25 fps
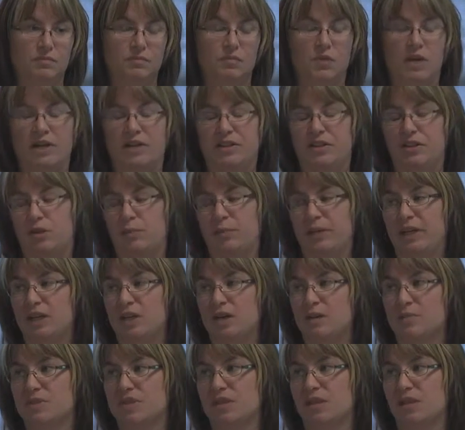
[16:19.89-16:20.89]
Right, there
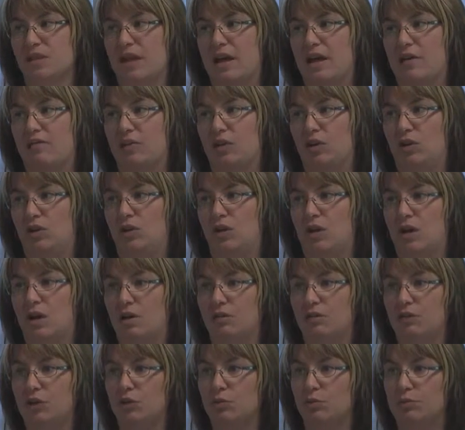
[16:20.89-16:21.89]
becomes a level
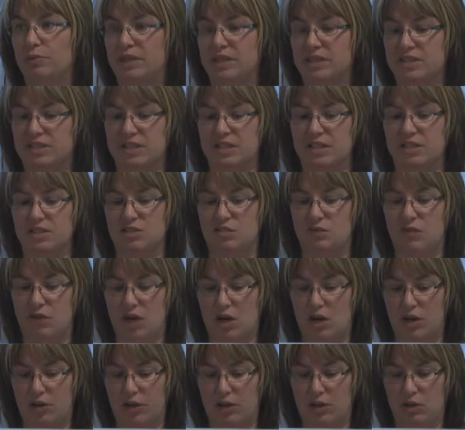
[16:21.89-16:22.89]
of your business
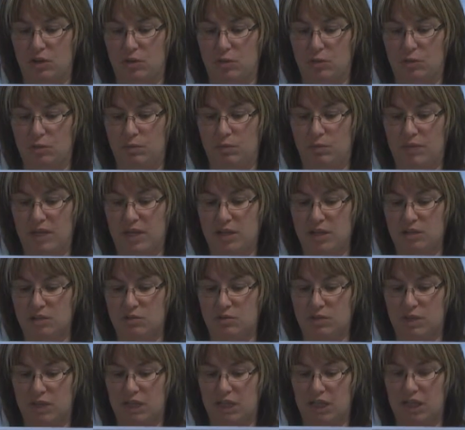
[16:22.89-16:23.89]
volume that
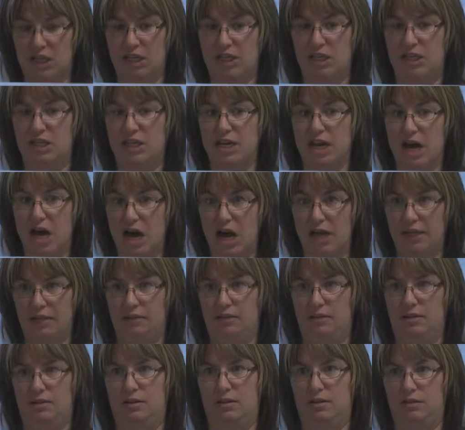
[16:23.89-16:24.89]
you can't not
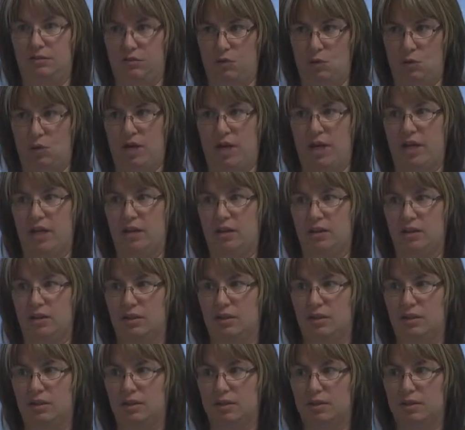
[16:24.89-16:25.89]
afford it
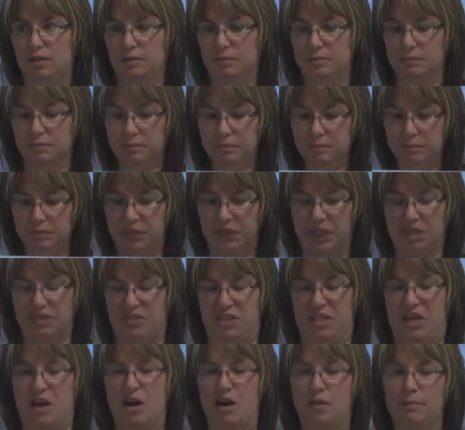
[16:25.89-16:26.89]
because
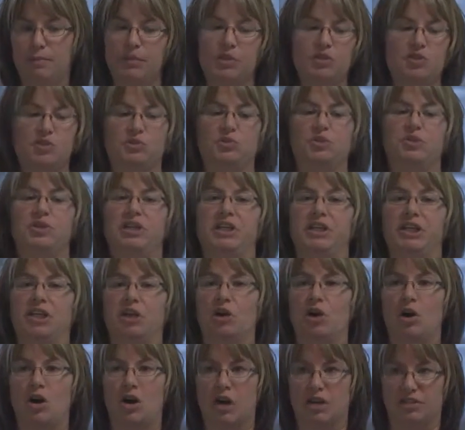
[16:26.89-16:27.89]
the opportunity
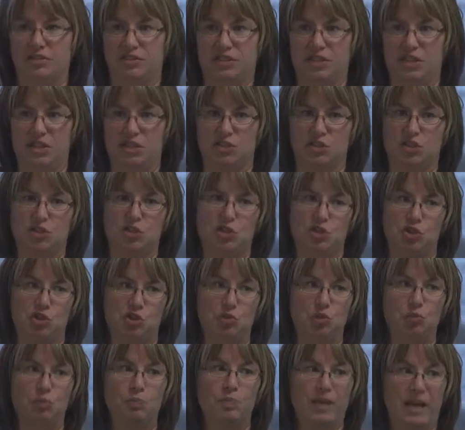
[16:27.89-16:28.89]
cost is
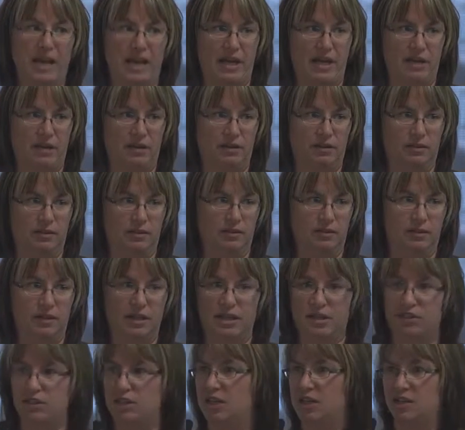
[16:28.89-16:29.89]
too big.
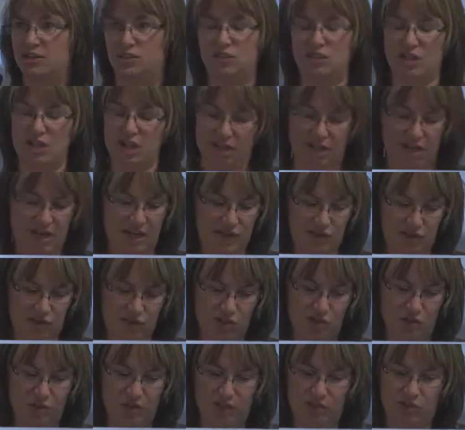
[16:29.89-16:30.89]
It gets
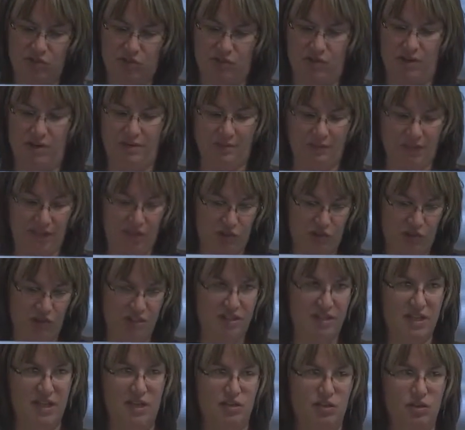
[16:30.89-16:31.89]
too extreme. Like she
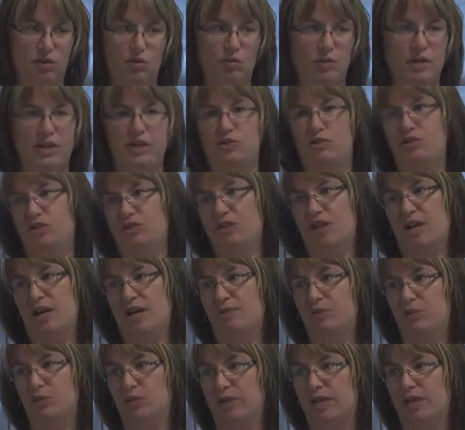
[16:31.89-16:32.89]
said, don't waste your
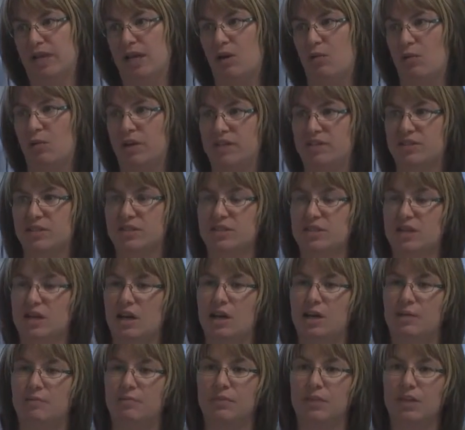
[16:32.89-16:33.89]
time doing that. Waste the
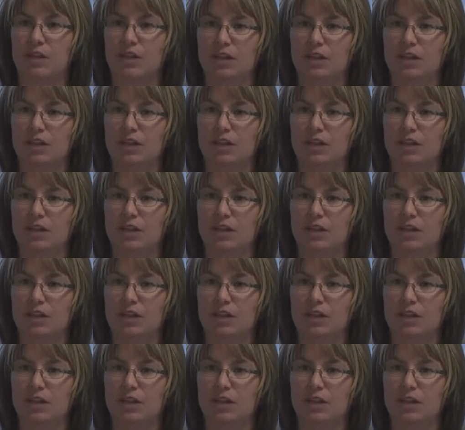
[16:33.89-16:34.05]
time.